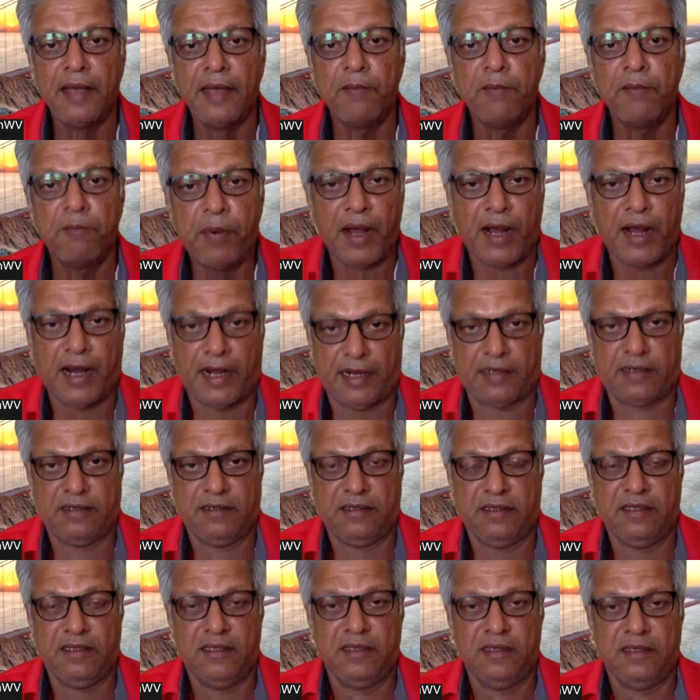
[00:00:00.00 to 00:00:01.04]
but
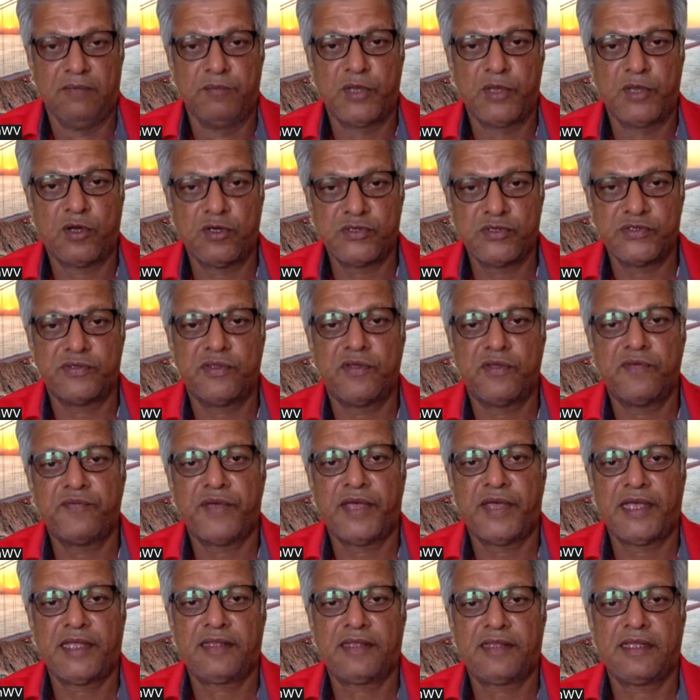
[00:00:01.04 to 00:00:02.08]
because of the
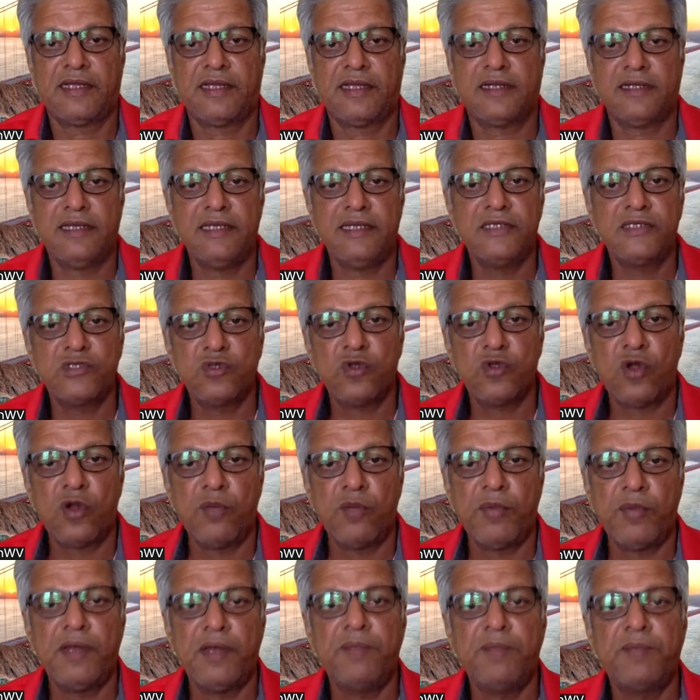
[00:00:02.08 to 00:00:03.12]
fact that he has not
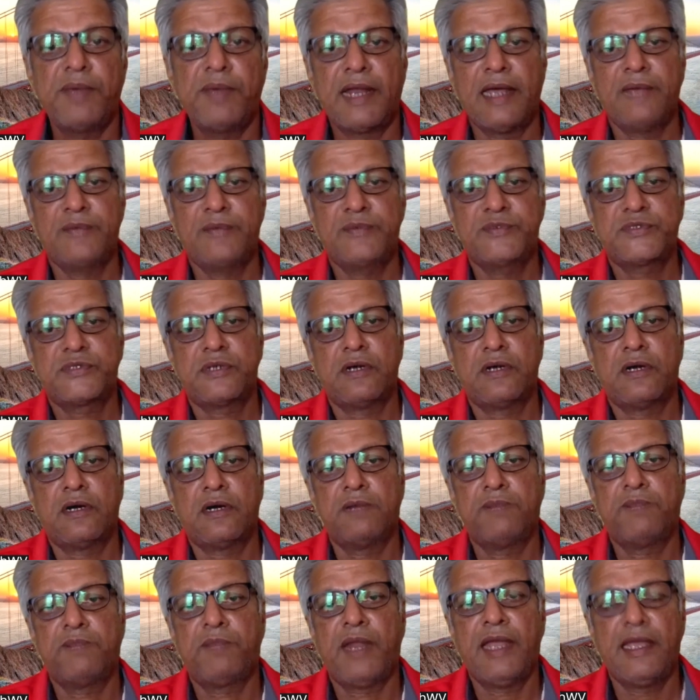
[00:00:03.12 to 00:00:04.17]
been perhaps
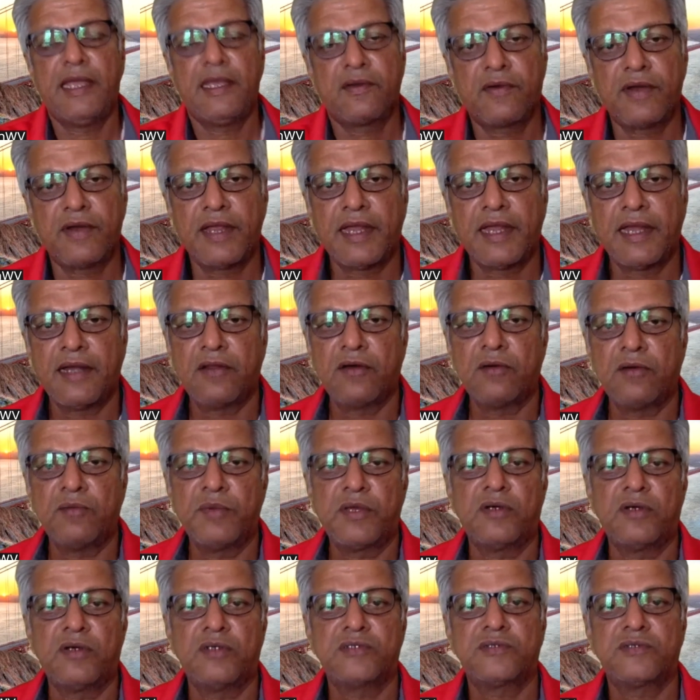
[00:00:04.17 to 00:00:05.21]
playing cricket or
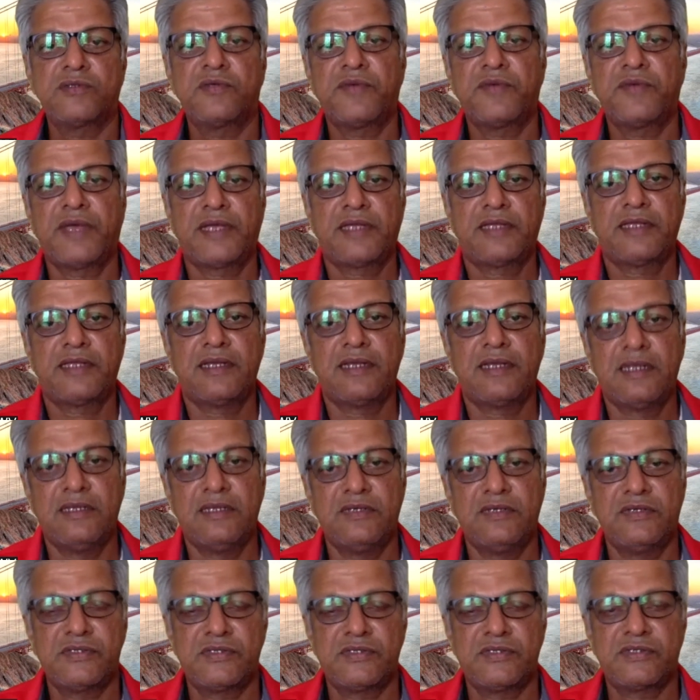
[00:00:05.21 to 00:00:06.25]
because of the fact that he
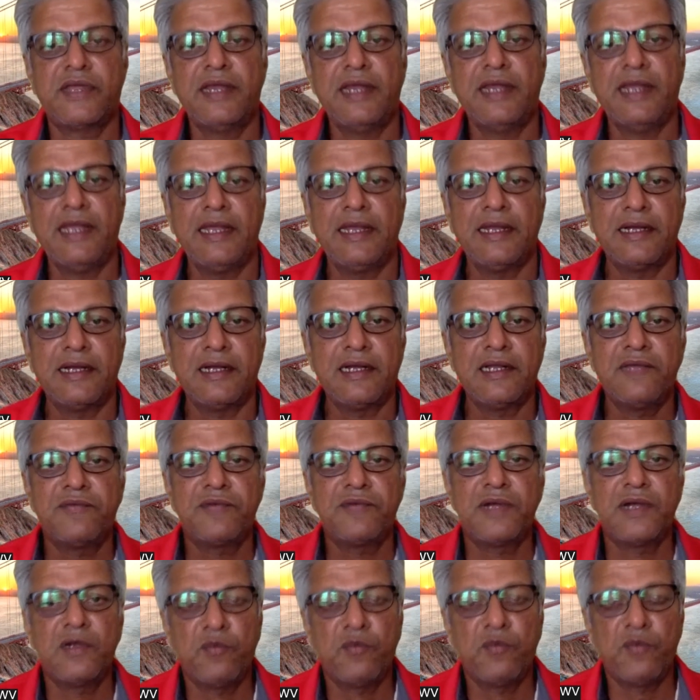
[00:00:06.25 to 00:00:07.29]
is training in a
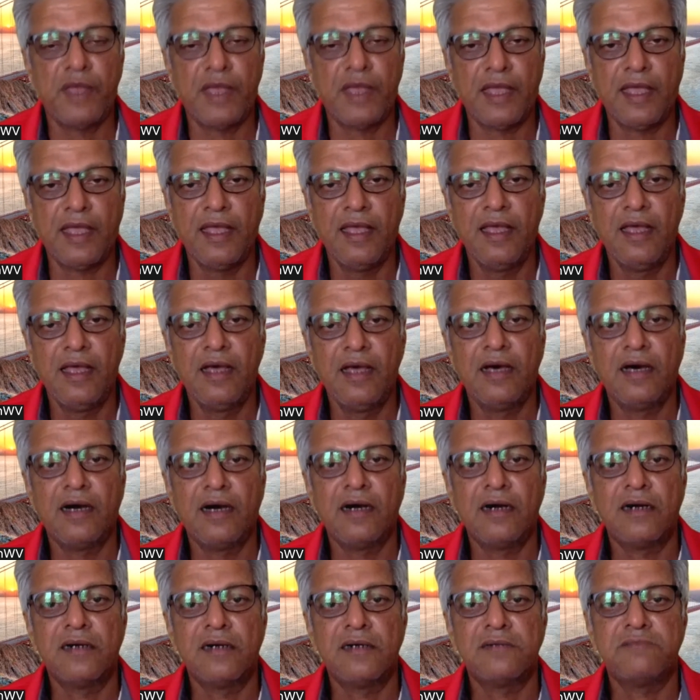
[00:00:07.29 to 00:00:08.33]
different way,
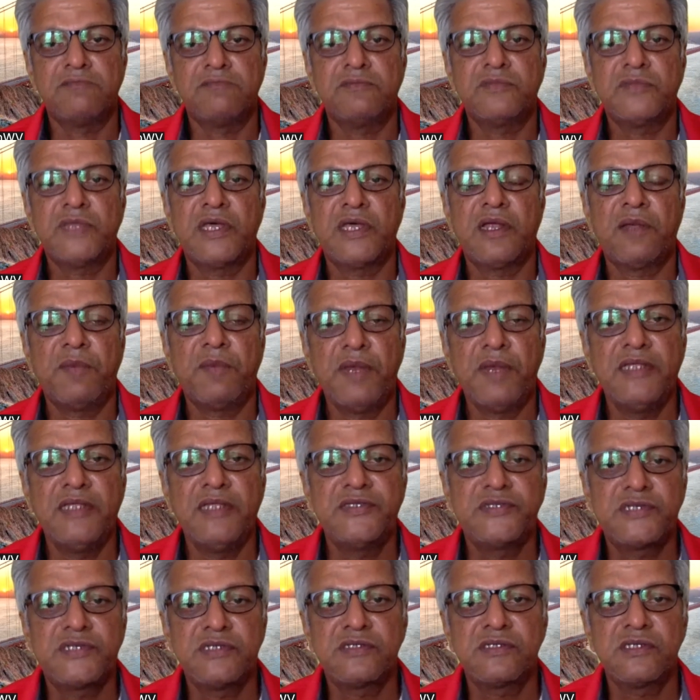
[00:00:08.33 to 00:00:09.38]
there have been
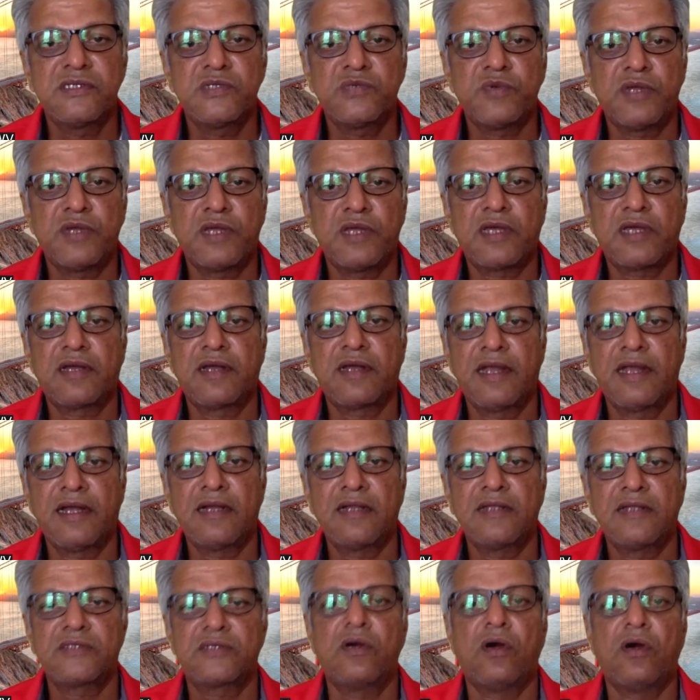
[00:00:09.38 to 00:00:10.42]
instances when a cricketer has
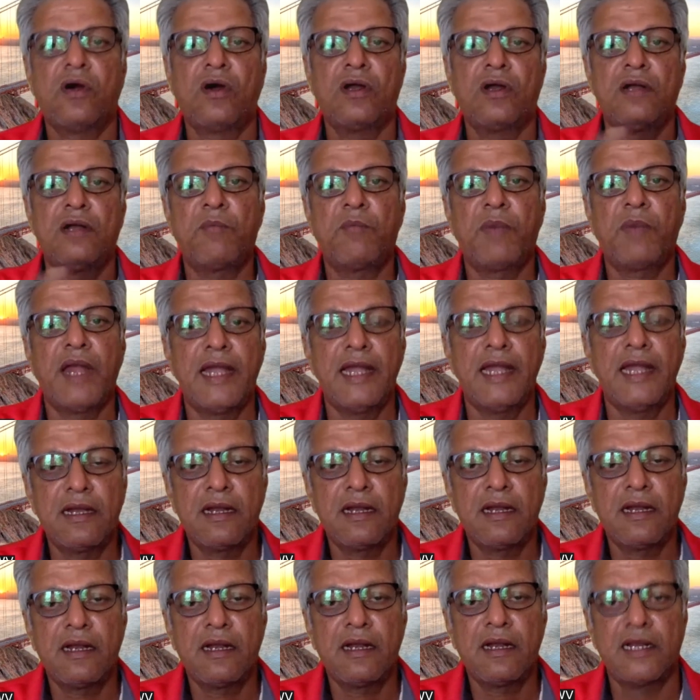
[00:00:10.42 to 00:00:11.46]
gone and played
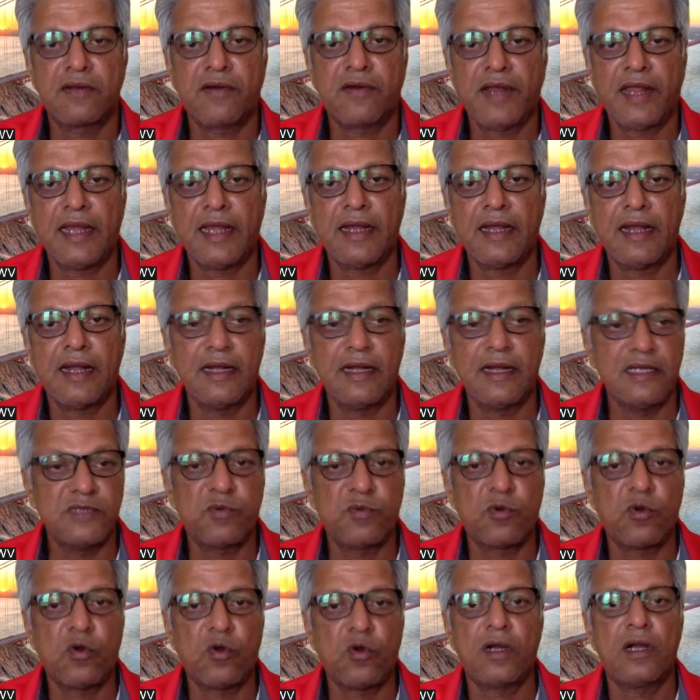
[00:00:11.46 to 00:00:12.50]
international cricket and he's
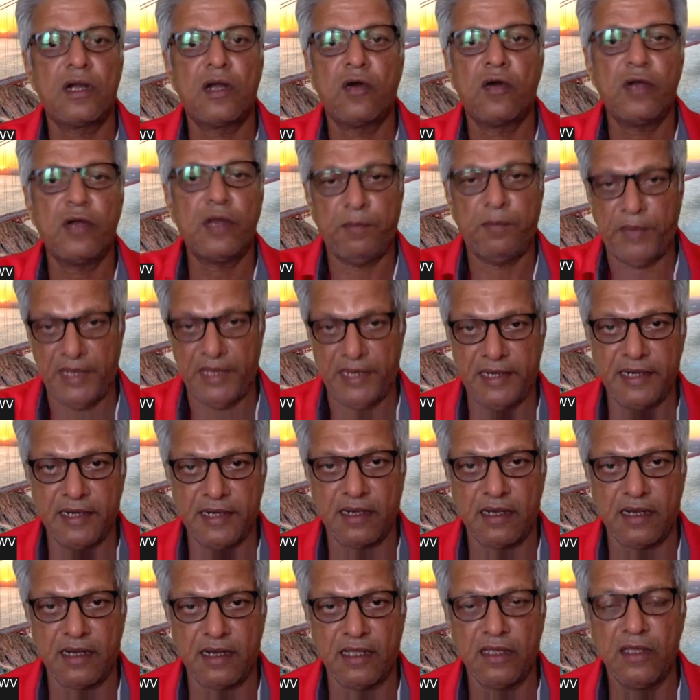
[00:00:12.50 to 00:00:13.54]
broken down immediately.
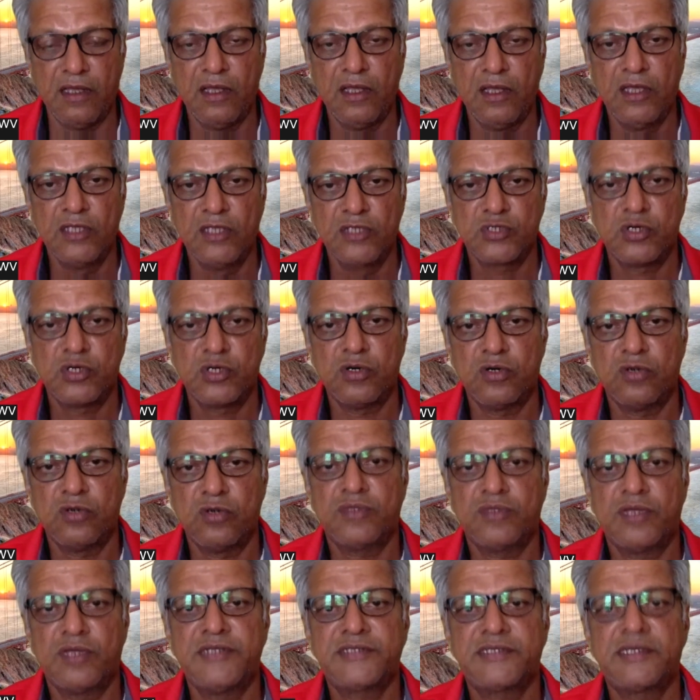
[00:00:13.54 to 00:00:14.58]
So
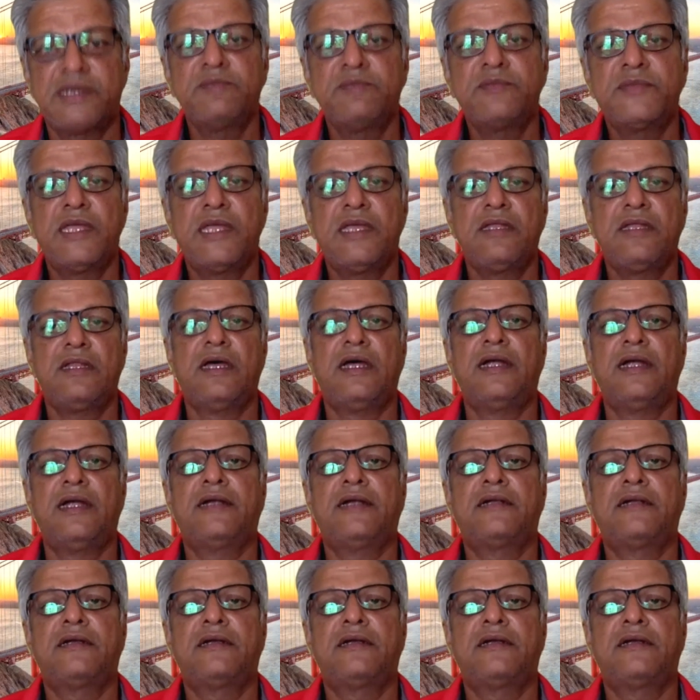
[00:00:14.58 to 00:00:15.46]
that is something that